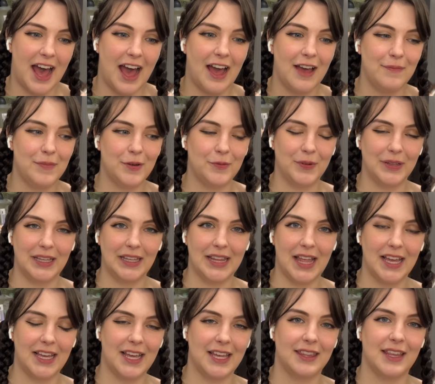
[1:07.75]
I've been really
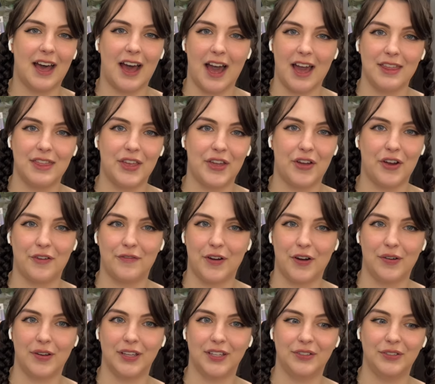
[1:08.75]
liking that I think are
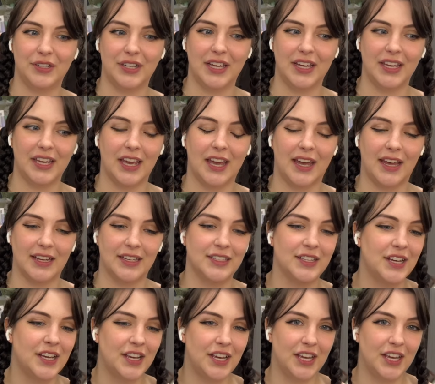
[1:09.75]
very unique and